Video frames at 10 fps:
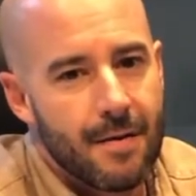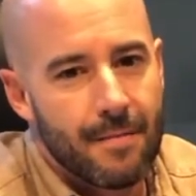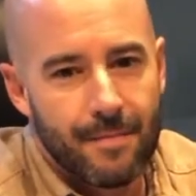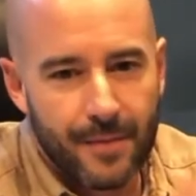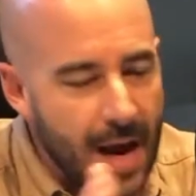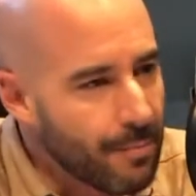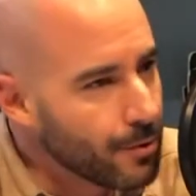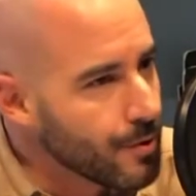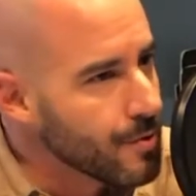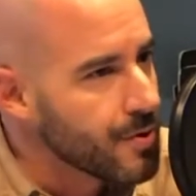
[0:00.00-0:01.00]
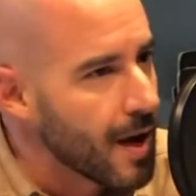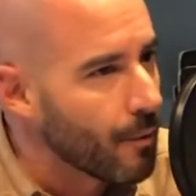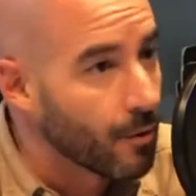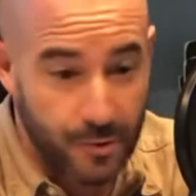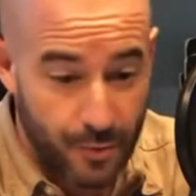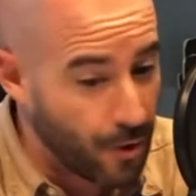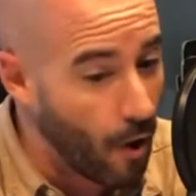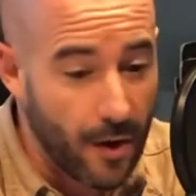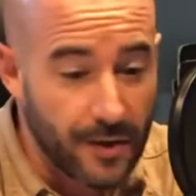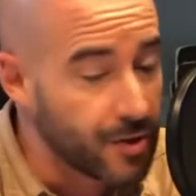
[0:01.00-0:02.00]
cable news networks,
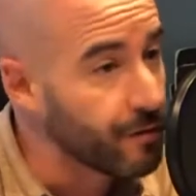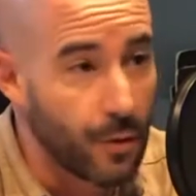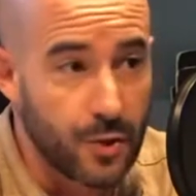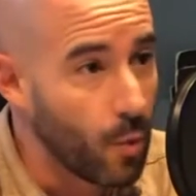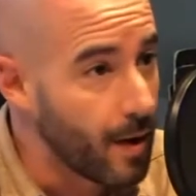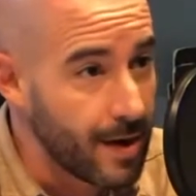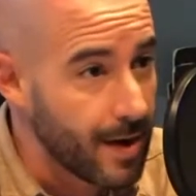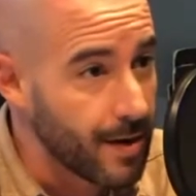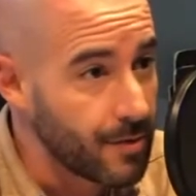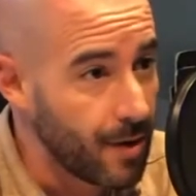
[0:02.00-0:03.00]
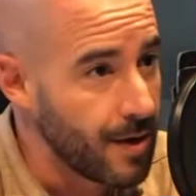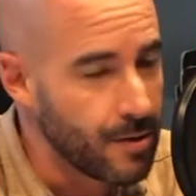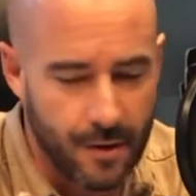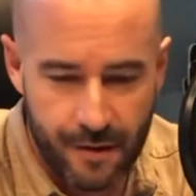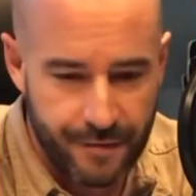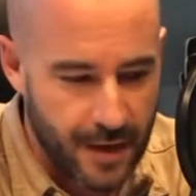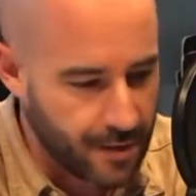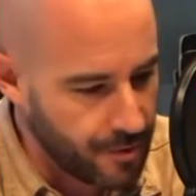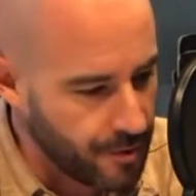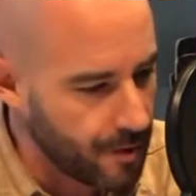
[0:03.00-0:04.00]
regardless of which one it is, right? You turn on Fox
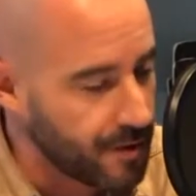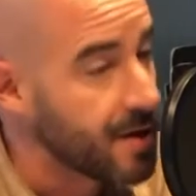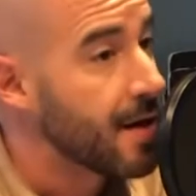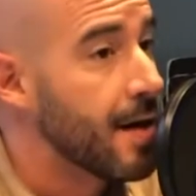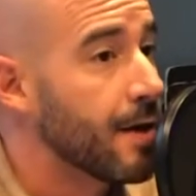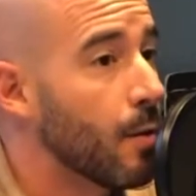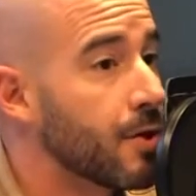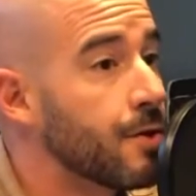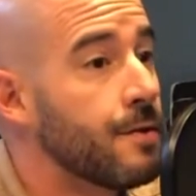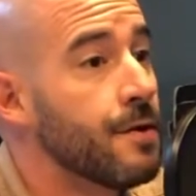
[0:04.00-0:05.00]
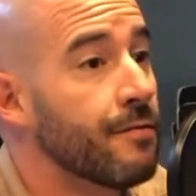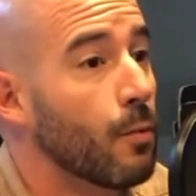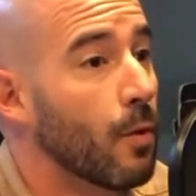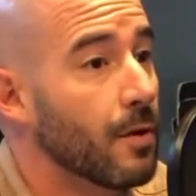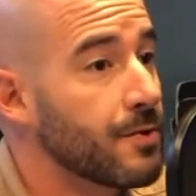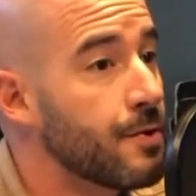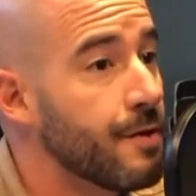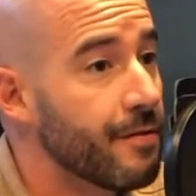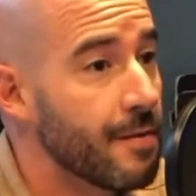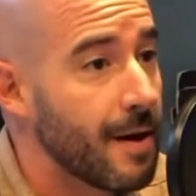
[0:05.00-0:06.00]
News, you turn on CNN, you're watching two different worlds, two
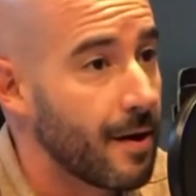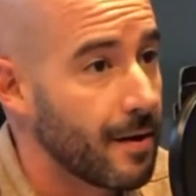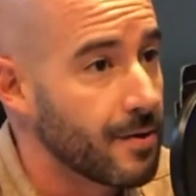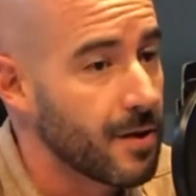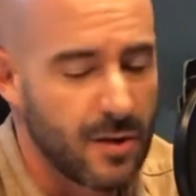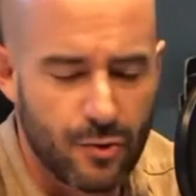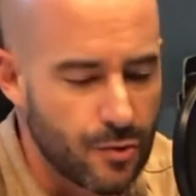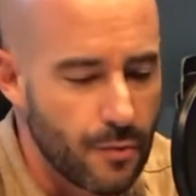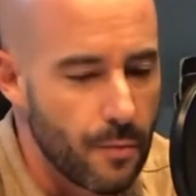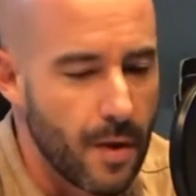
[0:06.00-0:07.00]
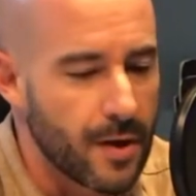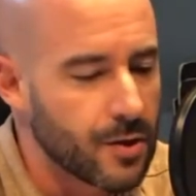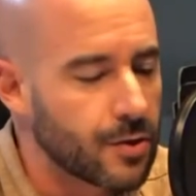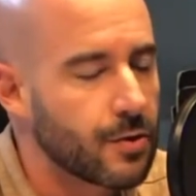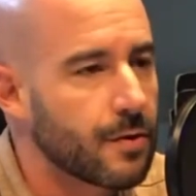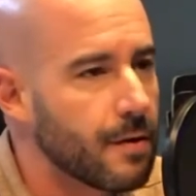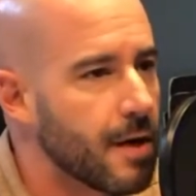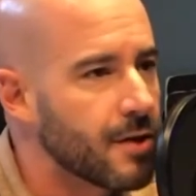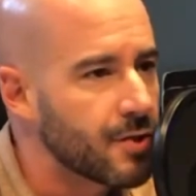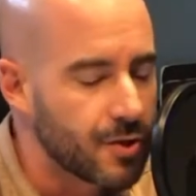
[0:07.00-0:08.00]
different Americas.
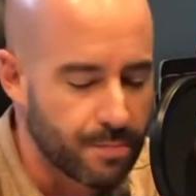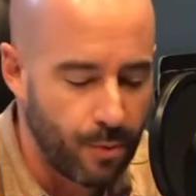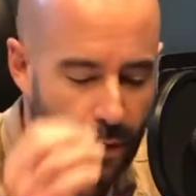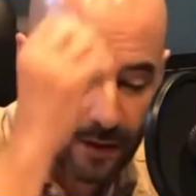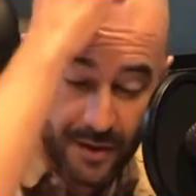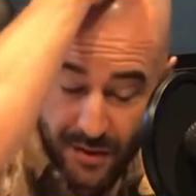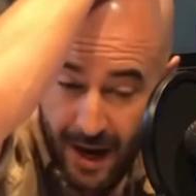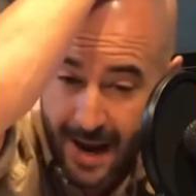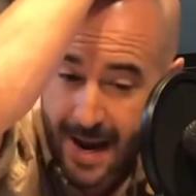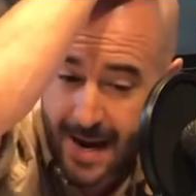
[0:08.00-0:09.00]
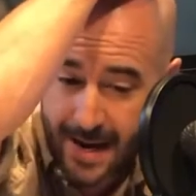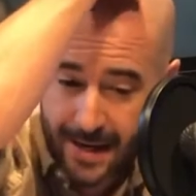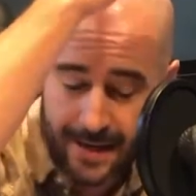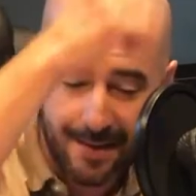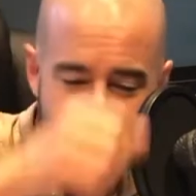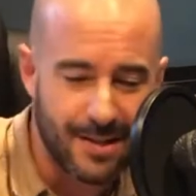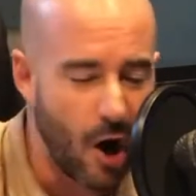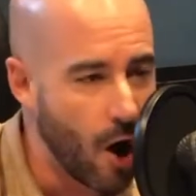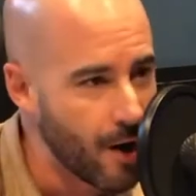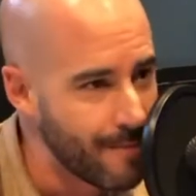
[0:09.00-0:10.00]
It's just pointless. I hate it. It's
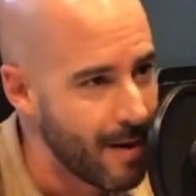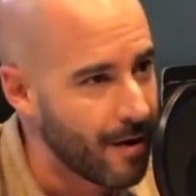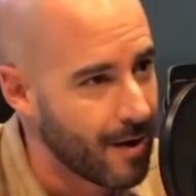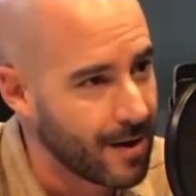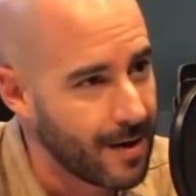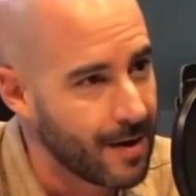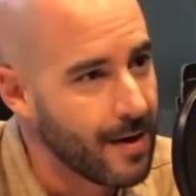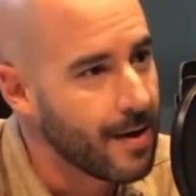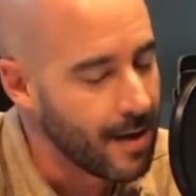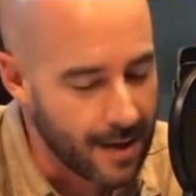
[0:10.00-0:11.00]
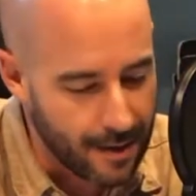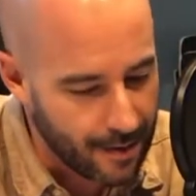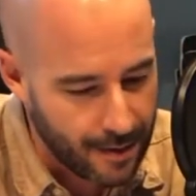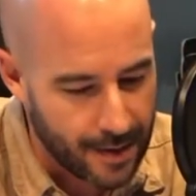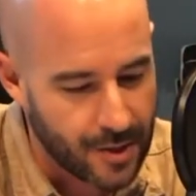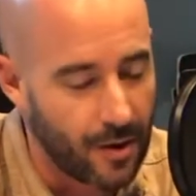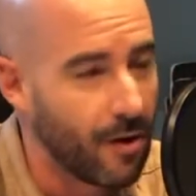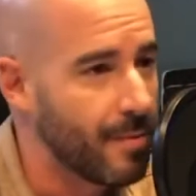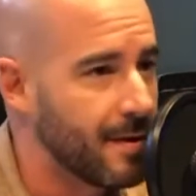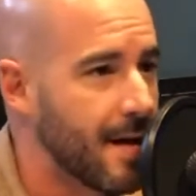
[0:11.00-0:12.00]
un-American. They should all
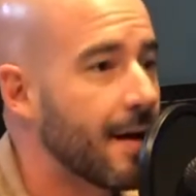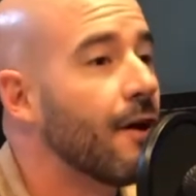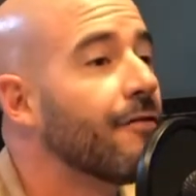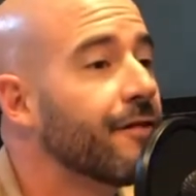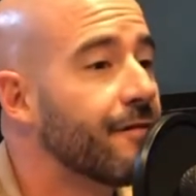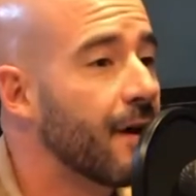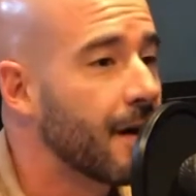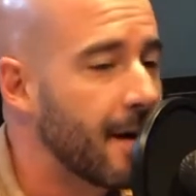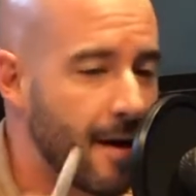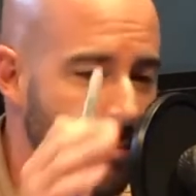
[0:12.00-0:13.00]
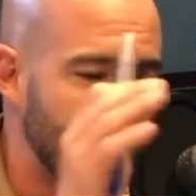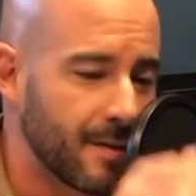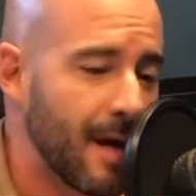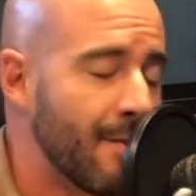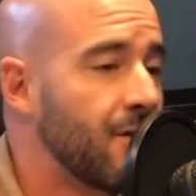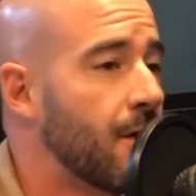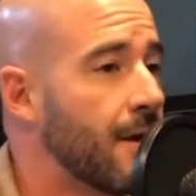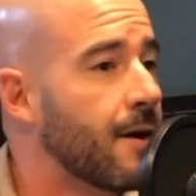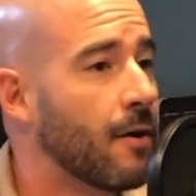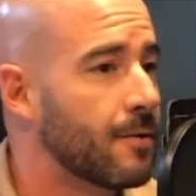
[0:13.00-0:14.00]
be taken off the fucking air, put Tom and Jerry
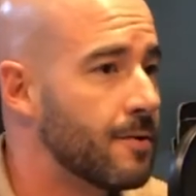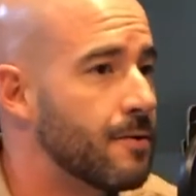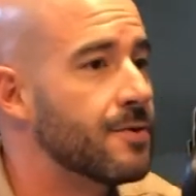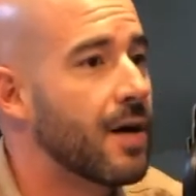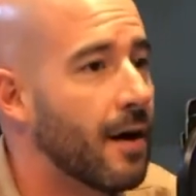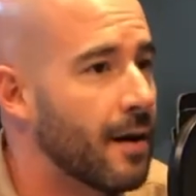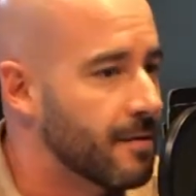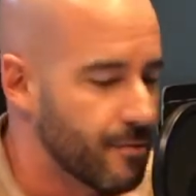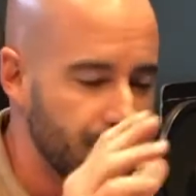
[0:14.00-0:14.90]
cartoons on, Three